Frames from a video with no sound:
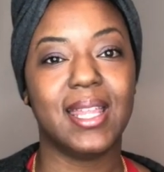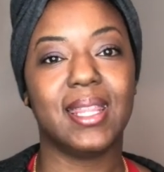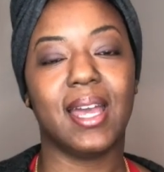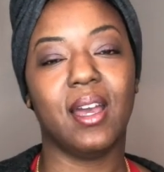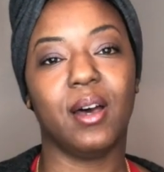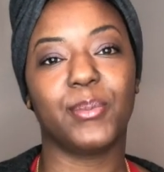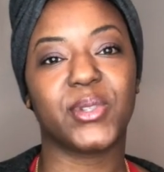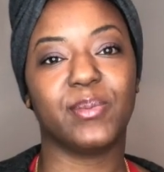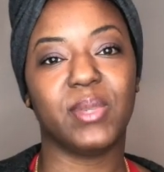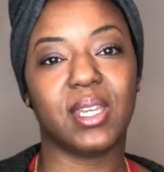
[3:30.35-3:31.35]
that helps
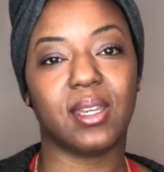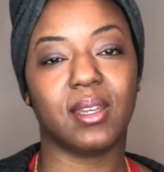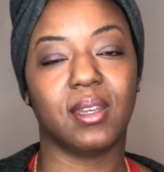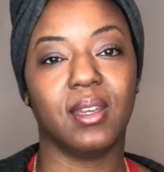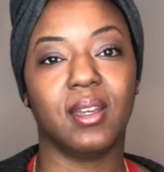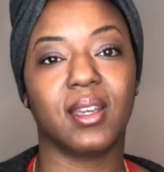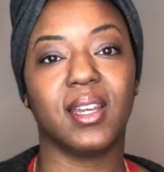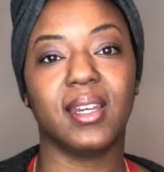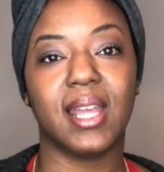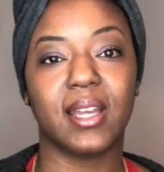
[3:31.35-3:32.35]
me
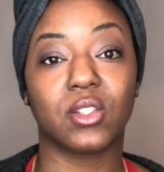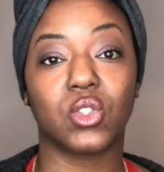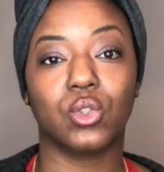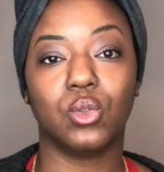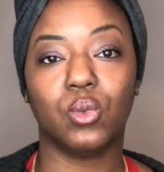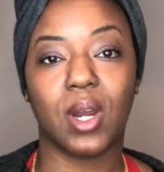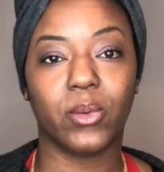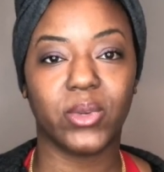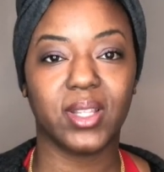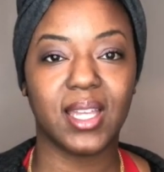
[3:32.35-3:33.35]
connect to who I
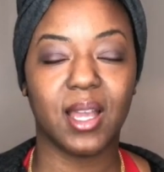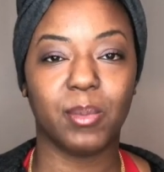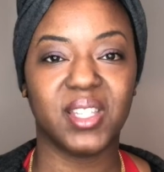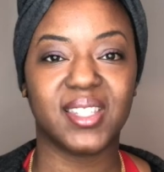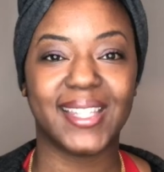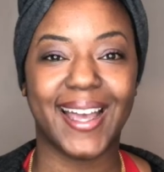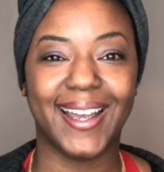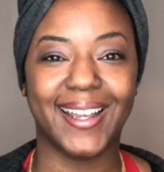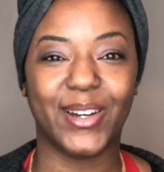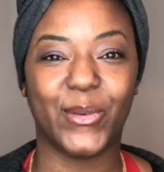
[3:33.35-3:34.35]
really am
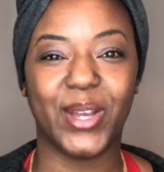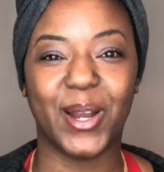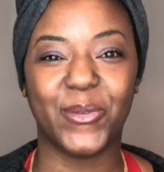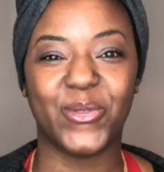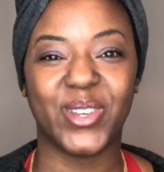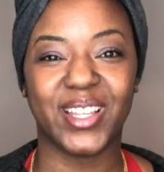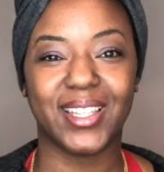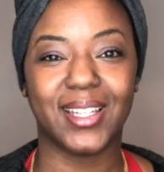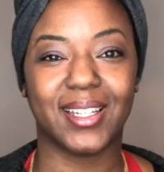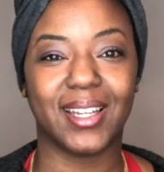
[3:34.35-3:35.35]
inside when I'm
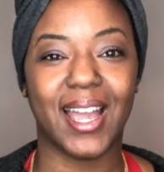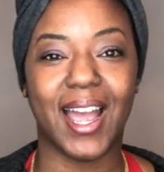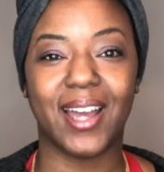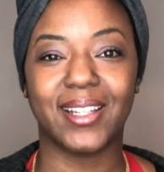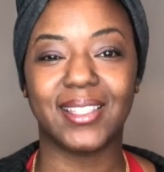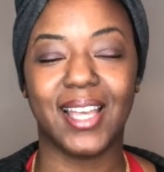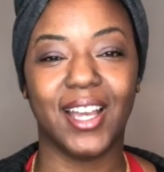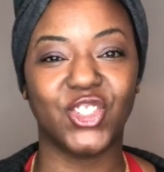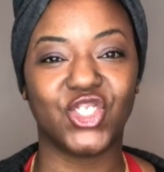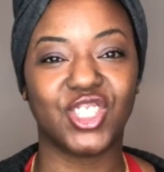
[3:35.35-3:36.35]
feeling out of
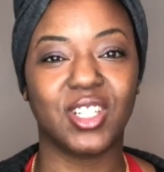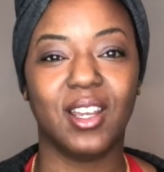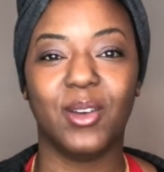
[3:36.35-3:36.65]
touch,